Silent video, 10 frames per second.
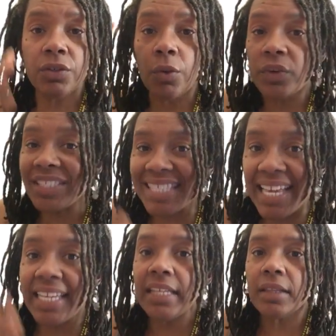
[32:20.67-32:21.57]
You know, we're
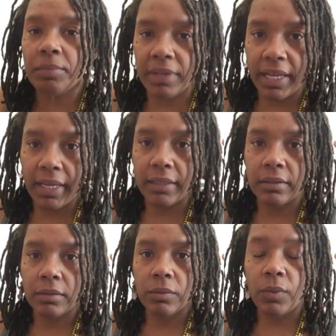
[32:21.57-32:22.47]
setting the
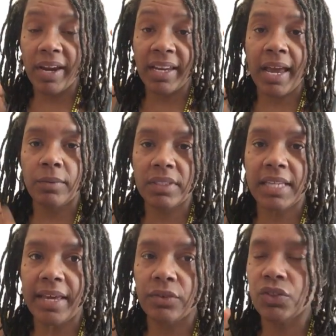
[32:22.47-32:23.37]
plan right now with
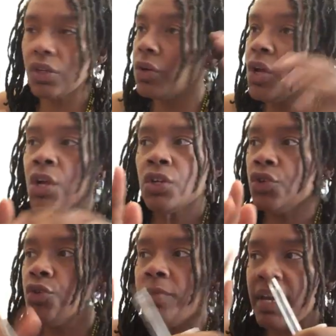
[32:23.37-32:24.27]
Saturn. So
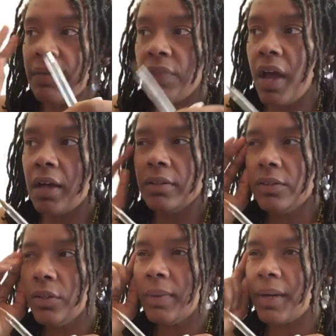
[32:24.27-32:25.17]
you may have thought,
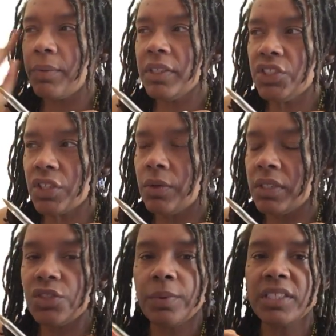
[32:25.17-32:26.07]
you know what, I really should go
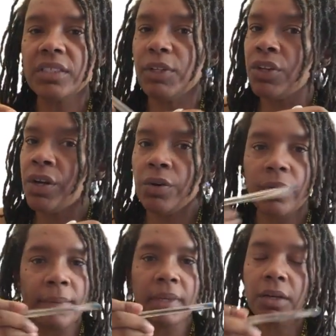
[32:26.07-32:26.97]
in this direction, but
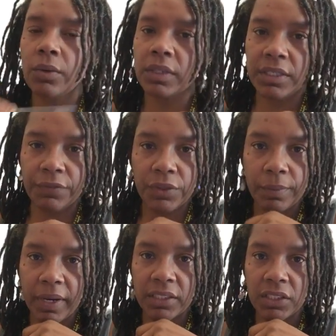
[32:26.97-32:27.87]
no, I'm going to go in a different
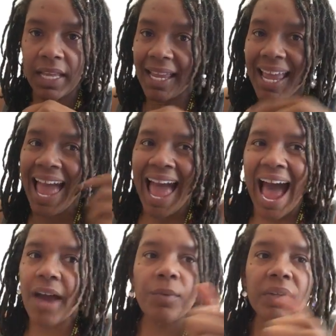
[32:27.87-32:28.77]
direction. Like,
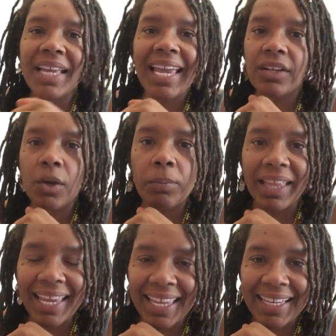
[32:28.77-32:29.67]
I really had no
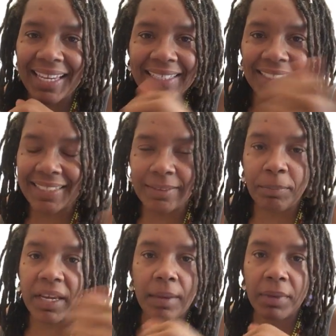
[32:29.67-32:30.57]
plan
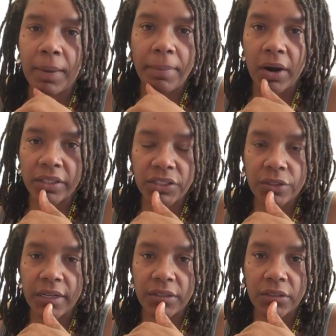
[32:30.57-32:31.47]
in becoming a bar
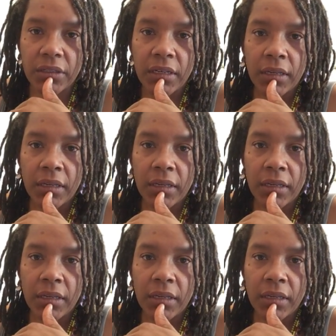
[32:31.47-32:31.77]
instructor.